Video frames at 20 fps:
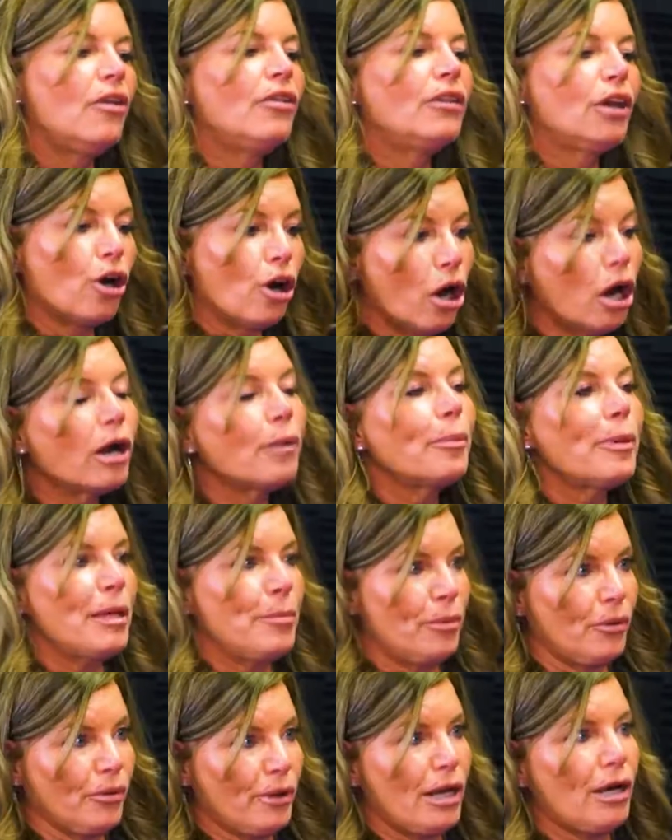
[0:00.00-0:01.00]
Mm-hmm. There mm. are
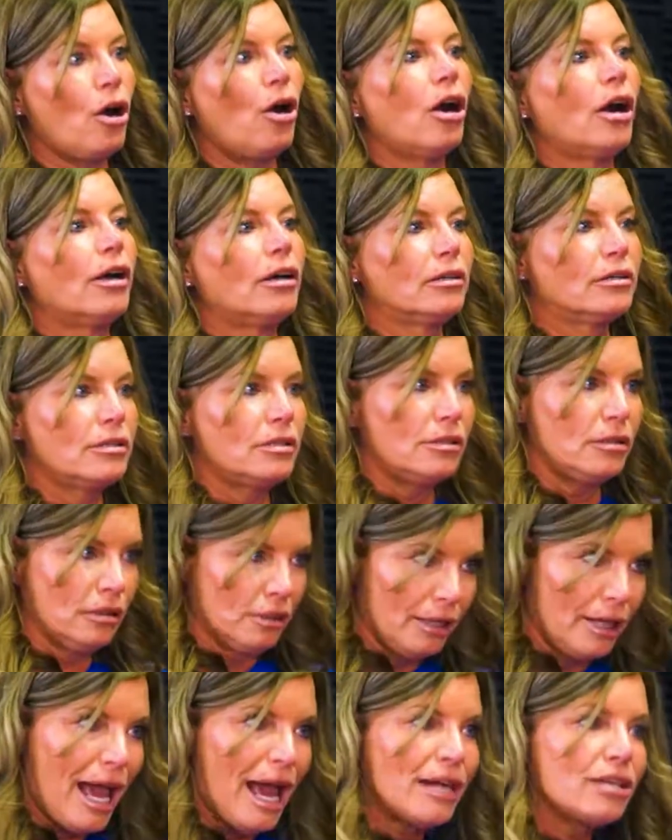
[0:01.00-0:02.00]
people that are
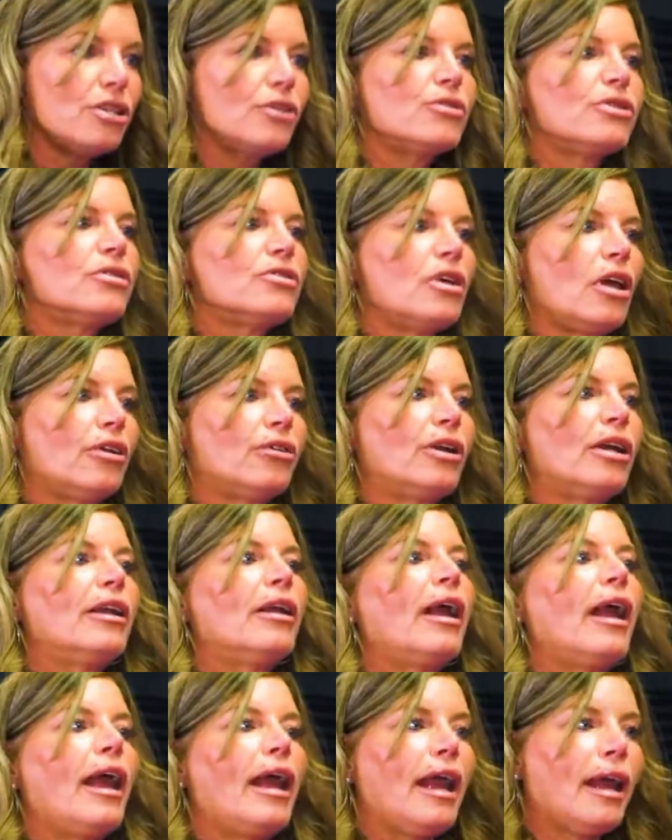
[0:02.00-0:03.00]
lactose intolerant
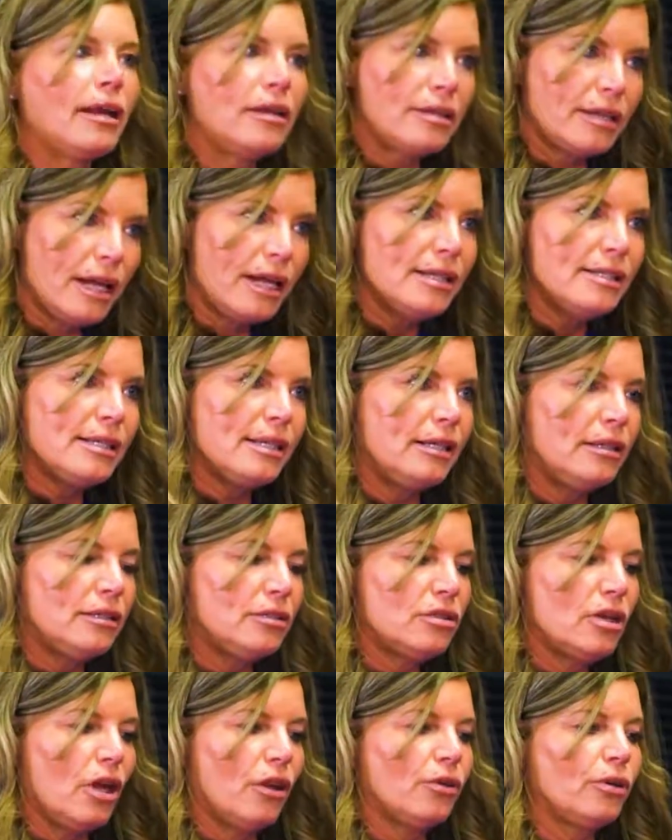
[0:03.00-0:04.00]
right. and casein
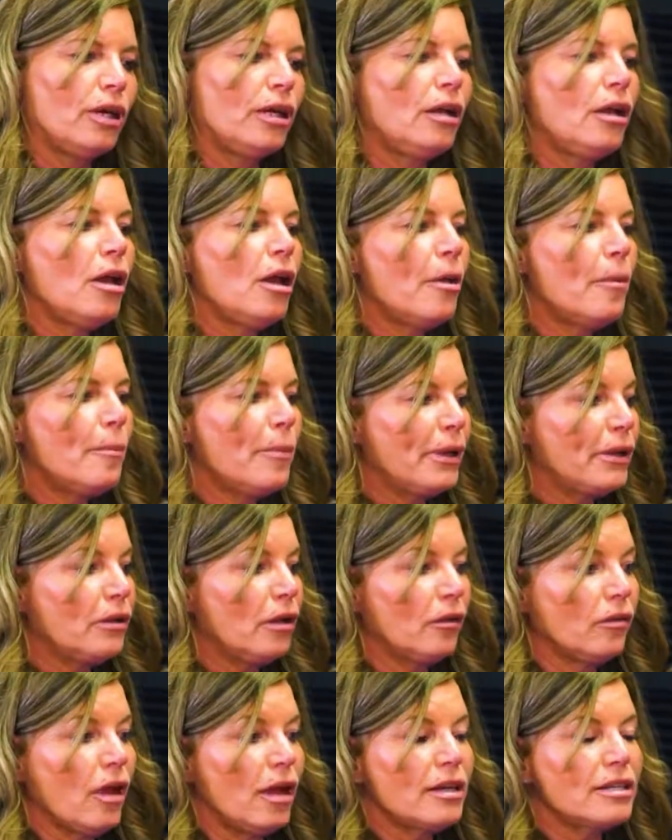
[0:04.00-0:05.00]
intolerant. But
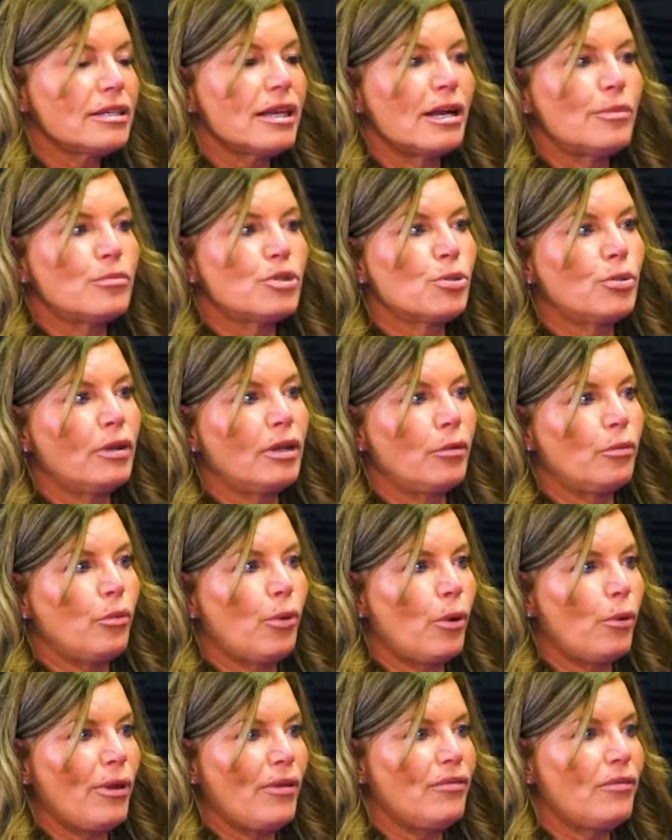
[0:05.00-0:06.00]
a lot of times, when
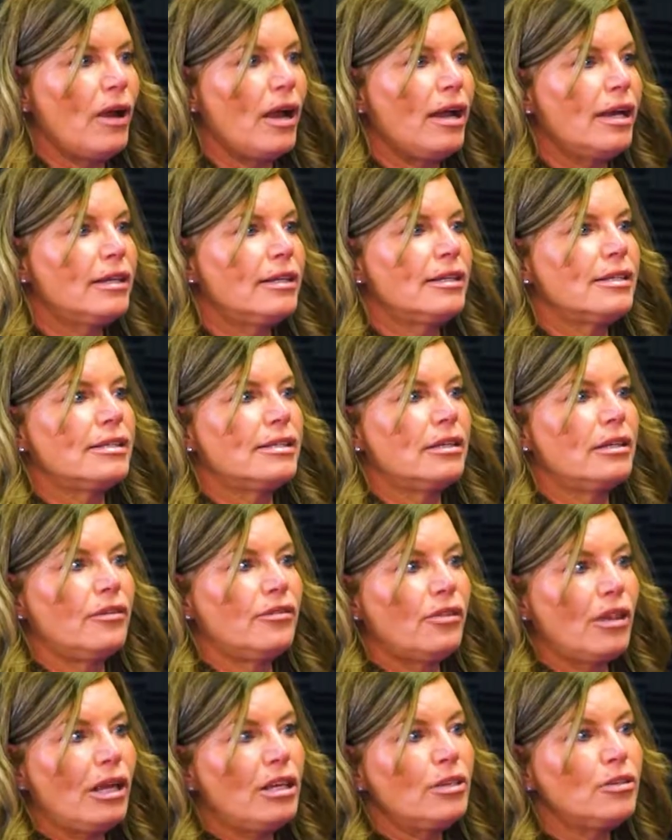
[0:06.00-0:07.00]
what we find is that
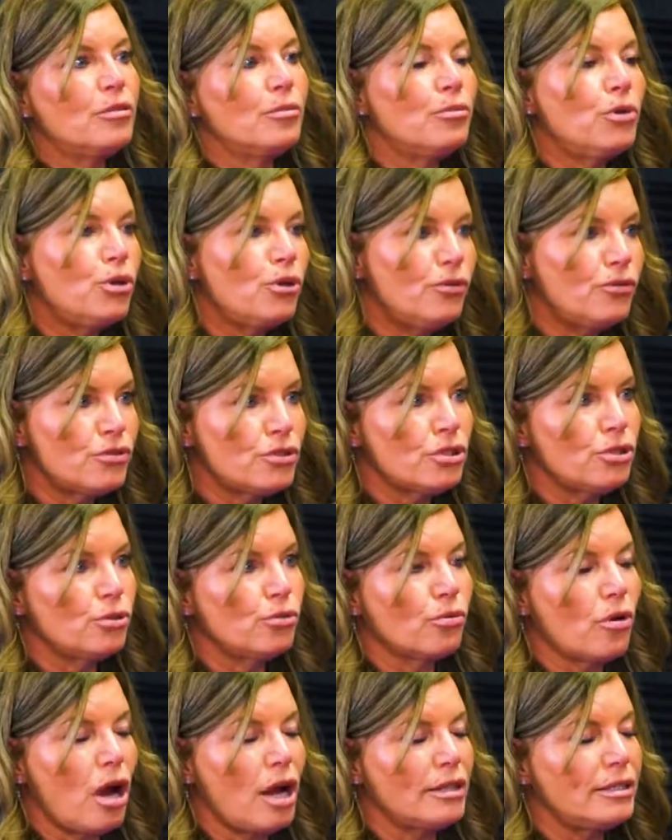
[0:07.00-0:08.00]
if they move
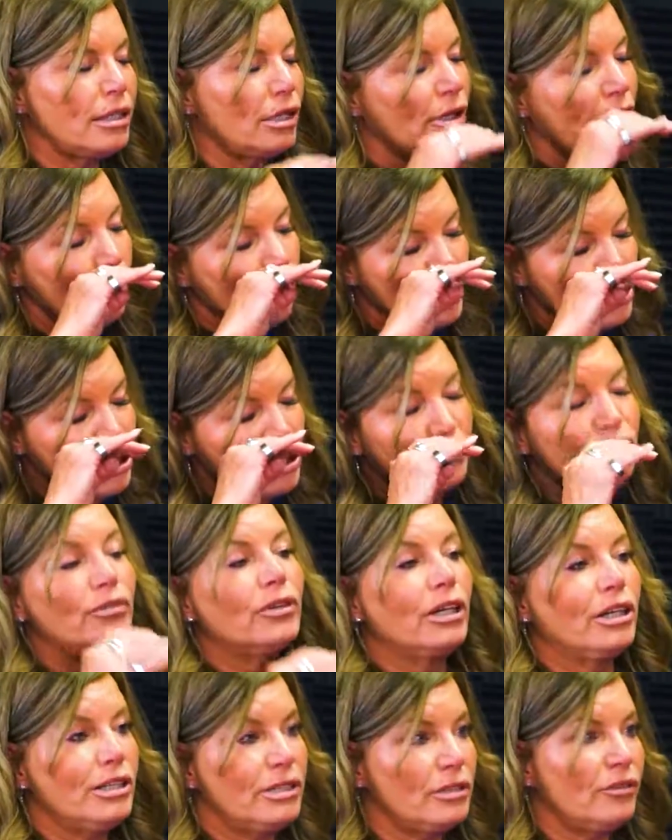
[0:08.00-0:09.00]
to raw dairy, which is
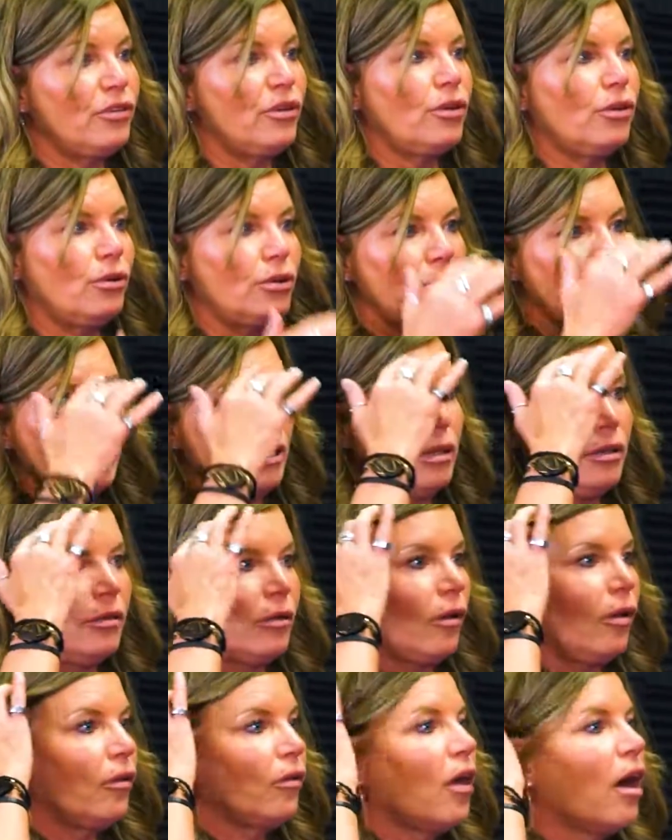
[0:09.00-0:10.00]
very difficult
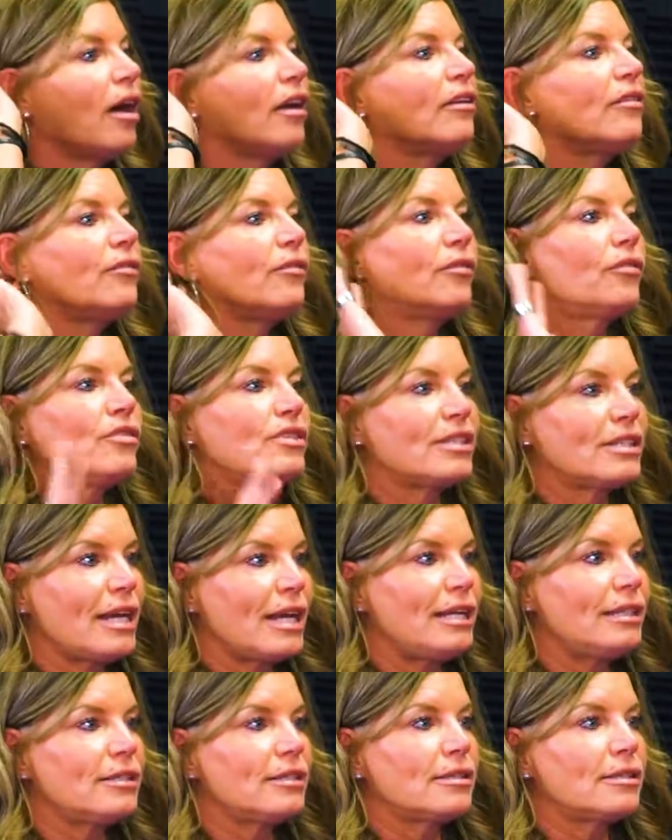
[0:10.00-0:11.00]
in a lot of
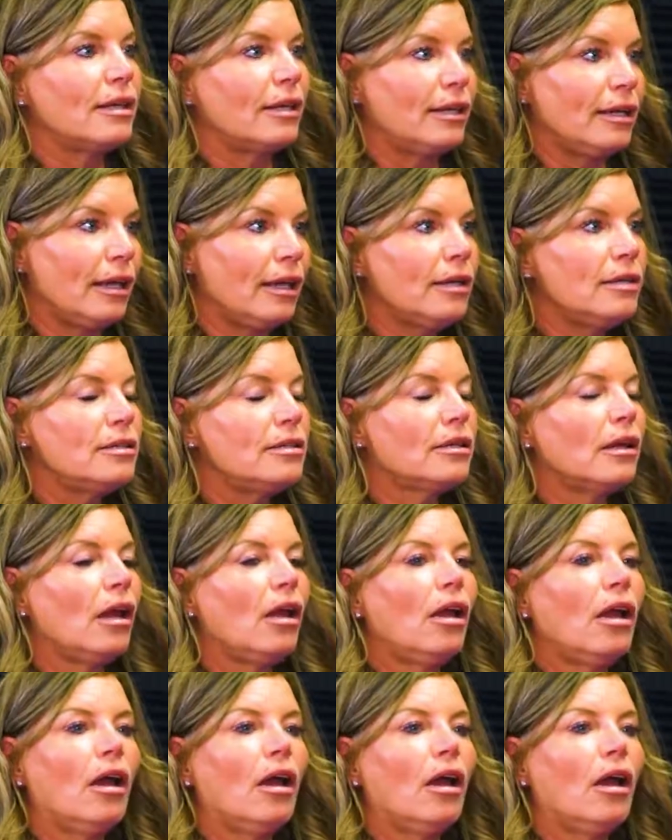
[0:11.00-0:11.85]
states to get.